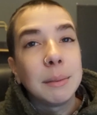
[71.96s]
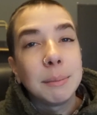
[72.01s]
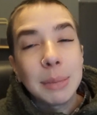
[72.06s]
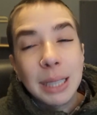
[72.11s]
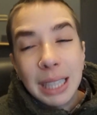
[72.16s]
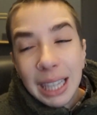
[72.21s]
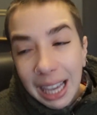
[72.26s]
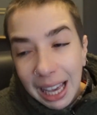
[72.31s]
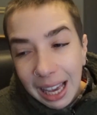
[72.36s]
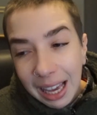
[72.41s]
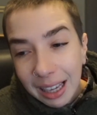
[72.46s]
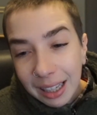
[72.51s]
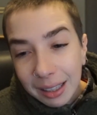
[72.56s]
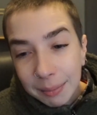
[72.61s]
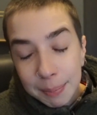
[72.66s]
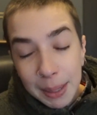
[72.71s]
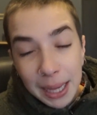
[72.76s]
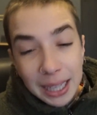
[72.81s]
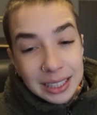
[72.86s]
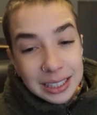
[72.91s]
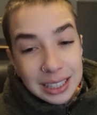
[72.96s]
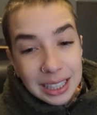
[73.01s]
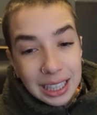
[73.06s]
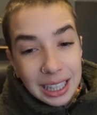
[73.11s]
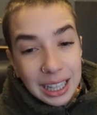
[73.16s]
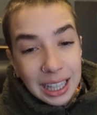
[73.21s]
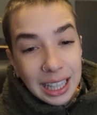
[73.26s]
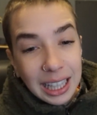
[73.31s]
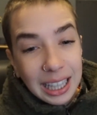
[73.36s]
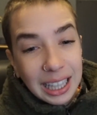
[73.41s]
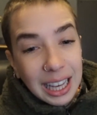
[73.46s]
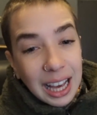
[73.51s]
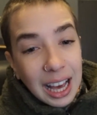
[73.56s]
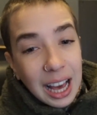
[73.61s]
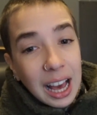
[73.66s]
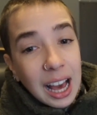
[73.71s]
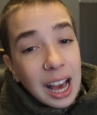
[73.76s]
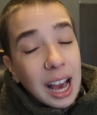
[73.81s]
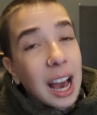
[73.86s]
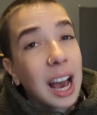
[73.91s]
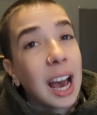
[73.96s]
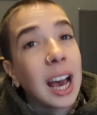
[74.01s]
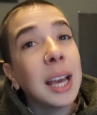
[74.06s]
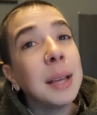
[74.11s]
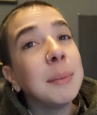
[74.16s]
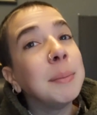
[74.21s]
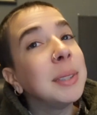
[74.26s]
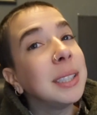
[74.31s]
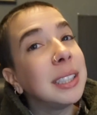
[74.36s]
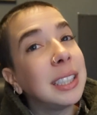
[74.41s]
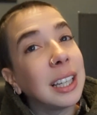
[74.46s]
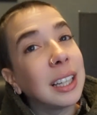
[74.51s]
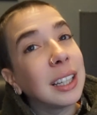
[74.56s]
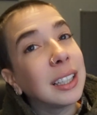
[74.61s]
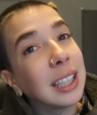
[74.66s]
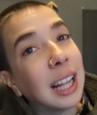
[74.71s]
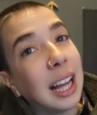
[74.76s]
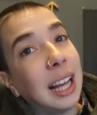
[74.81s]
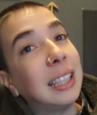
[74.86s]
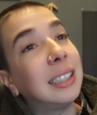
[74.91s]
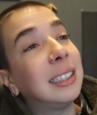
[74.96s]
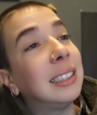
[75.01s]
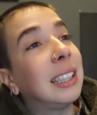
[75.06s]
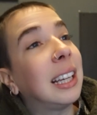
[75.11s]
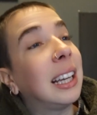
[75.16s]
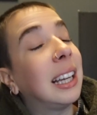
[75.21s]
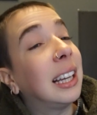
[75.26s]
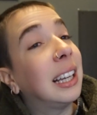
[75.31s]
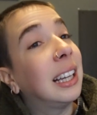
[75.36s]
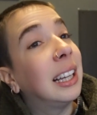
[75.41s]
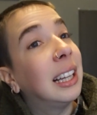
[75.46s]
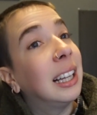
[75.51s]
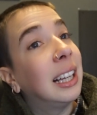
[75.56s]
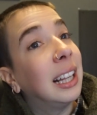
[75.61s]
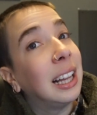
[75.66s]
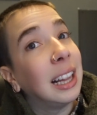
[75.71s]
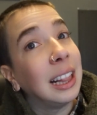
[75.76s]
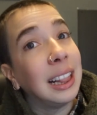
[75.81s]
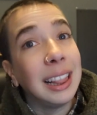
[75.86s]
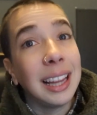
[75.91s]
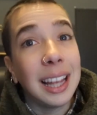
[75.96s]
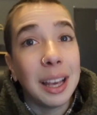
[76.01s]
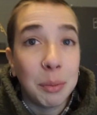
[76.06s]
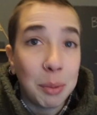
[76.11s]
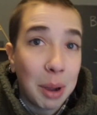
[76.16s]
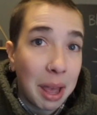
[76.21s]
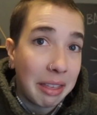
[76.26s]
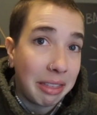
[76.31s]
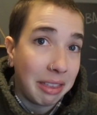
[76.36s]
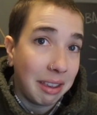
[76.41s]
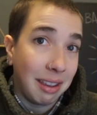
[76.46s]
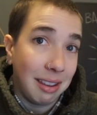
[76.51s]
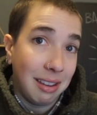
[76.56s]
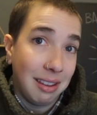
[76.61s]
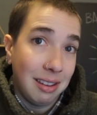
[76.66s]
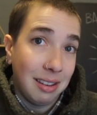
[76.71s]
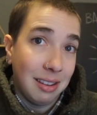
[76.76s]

But yeah, basically, I'm still under le weather.